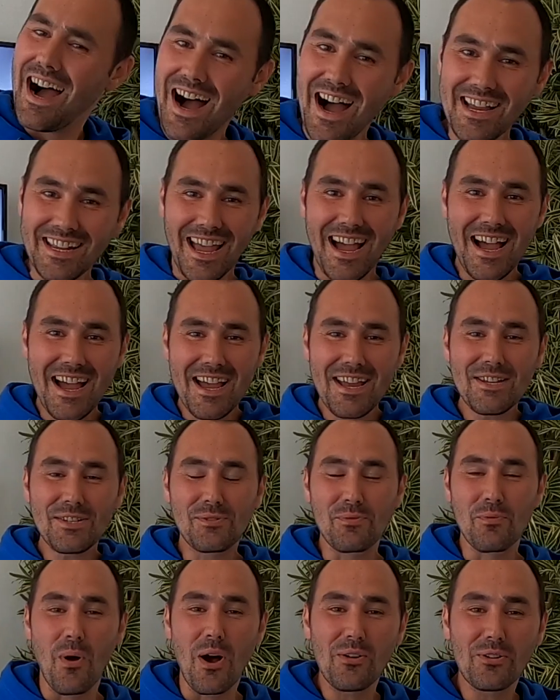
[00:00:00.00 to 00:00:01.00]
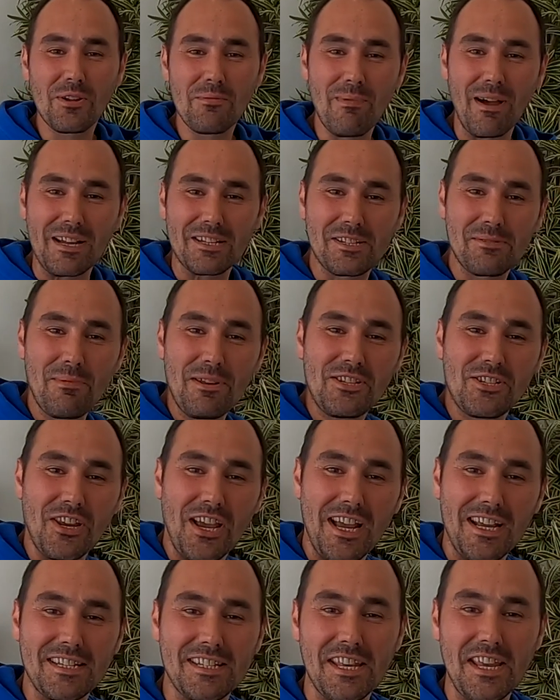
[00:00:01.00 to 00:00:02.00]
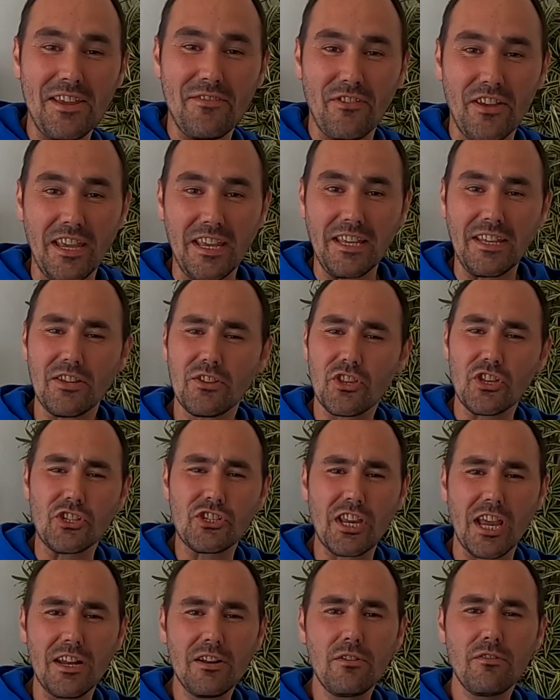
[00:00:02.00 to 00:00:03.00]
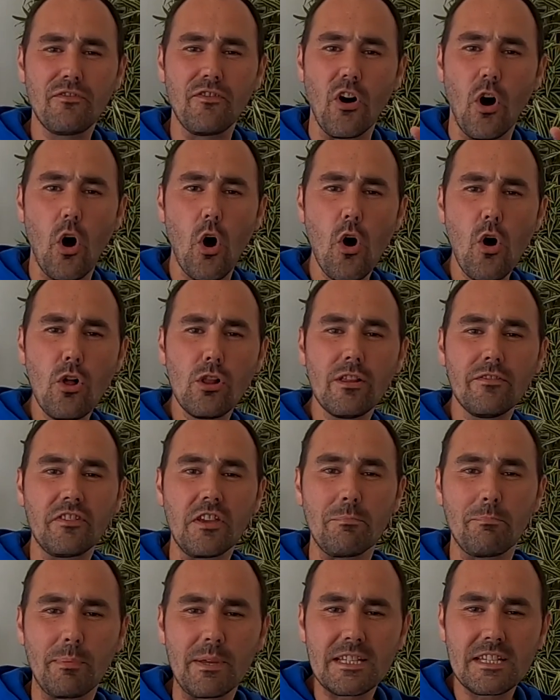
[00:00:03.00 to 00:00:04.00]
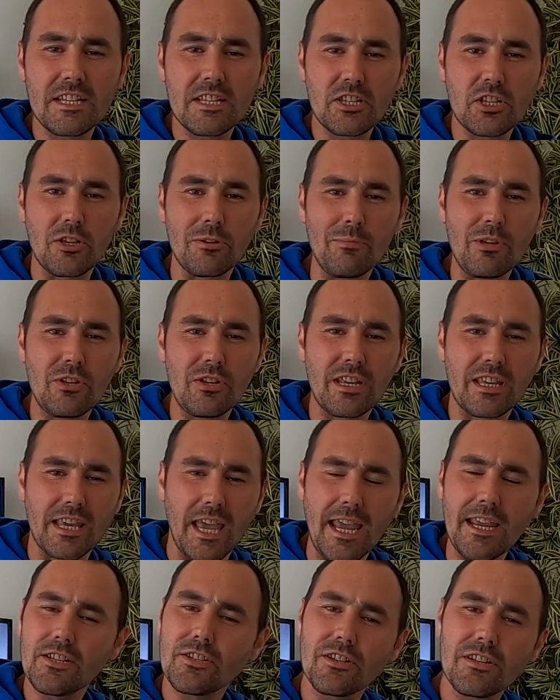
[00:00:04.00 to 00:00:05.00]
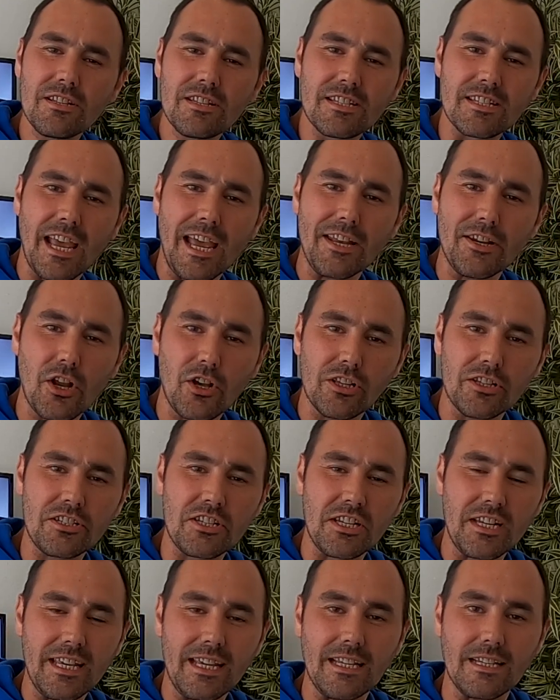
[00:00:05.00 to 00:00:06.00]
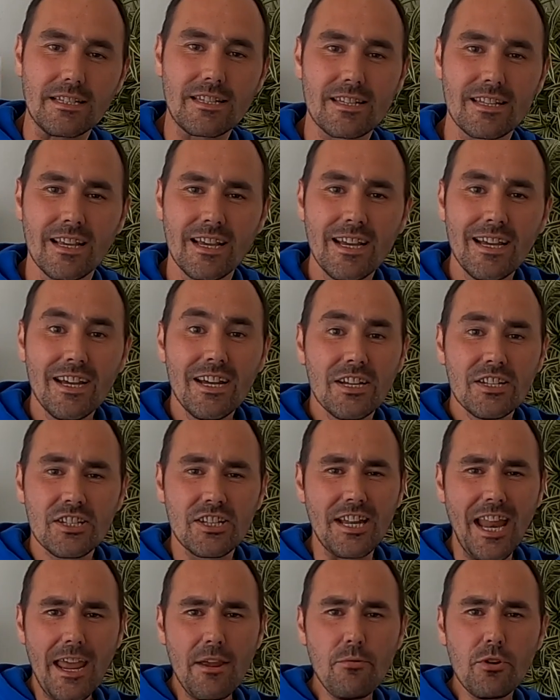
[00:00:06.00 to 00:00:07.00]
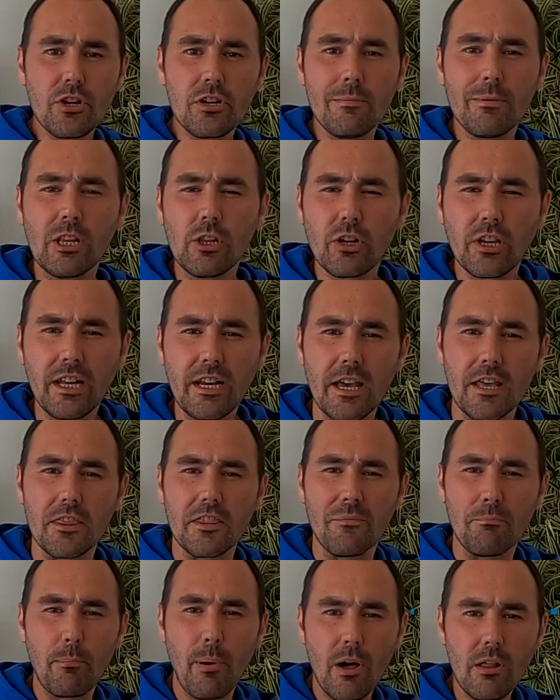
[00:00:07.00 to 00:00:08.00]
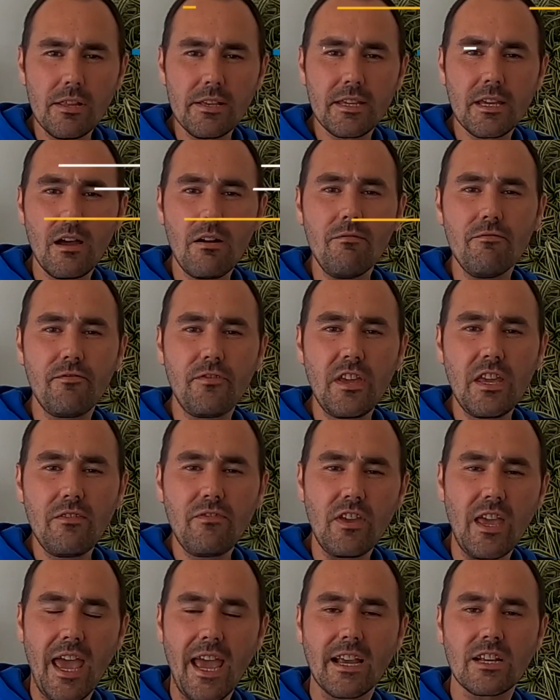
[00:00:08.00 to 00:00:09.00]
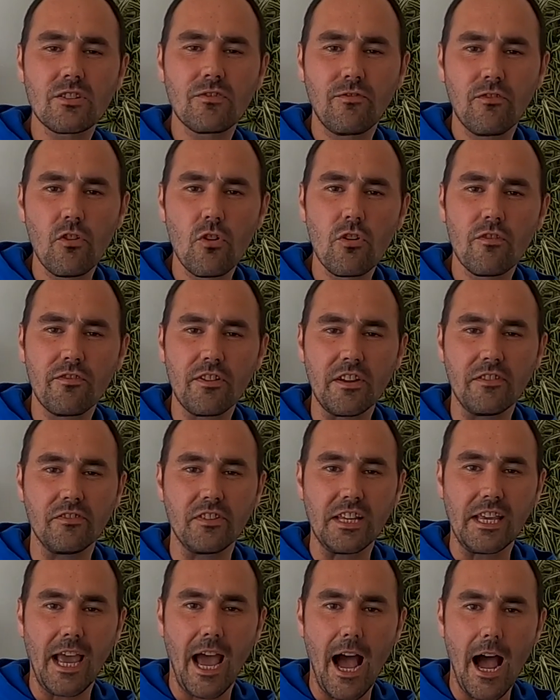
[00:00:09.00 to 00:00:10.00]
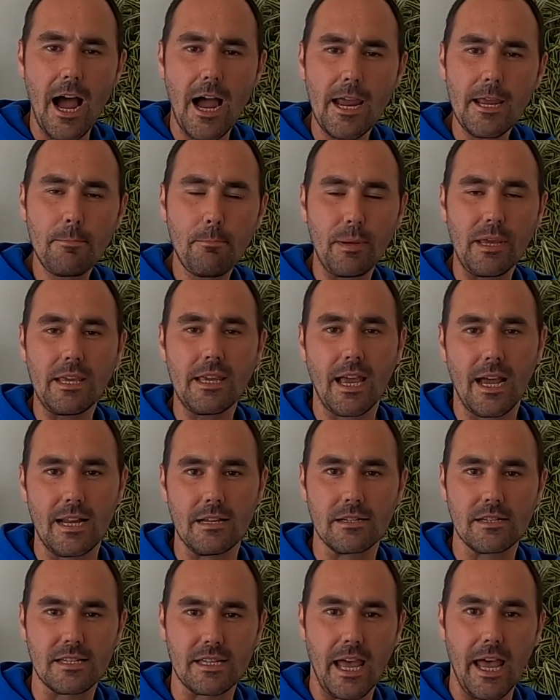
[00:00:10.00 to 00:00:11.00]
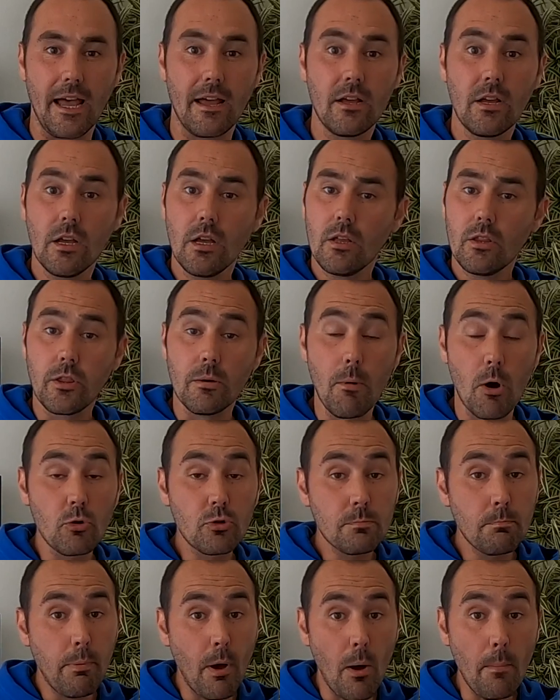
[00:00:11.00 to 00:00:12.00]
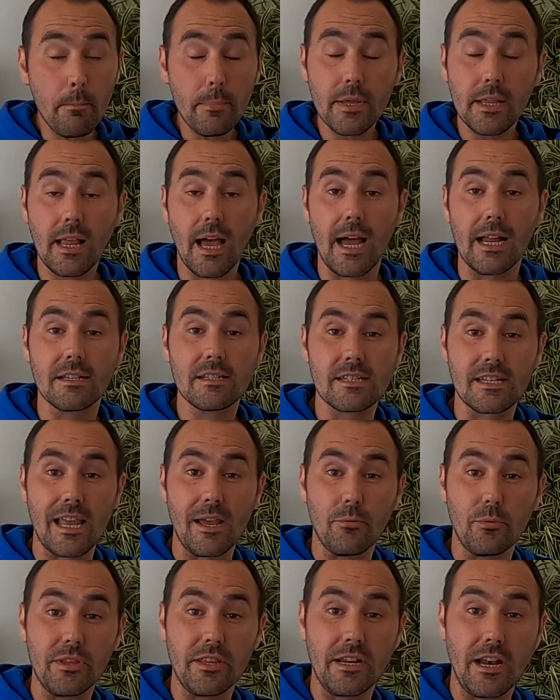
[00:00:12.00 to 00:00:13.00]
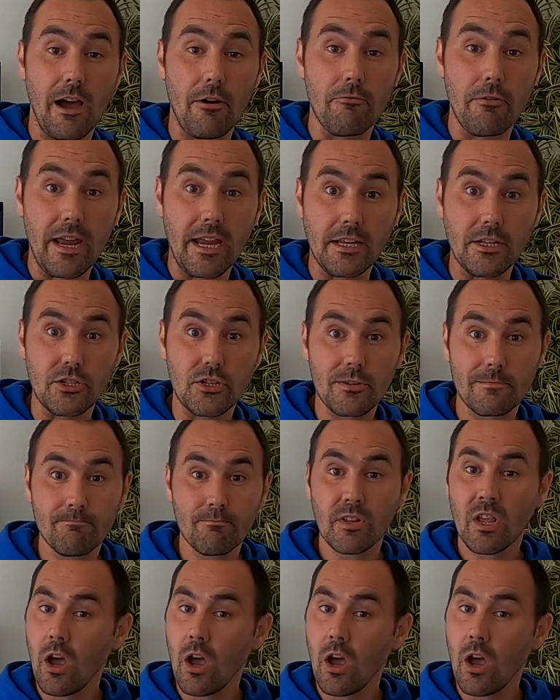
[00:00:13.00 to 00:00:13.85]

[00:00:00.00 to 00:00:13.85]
Hi guys, welcome back to Midshire TV, the channel for all of your business communications technology needs. Today we're going to be looking at the Polycom VVX450 IP handset, the most popular handset within our range.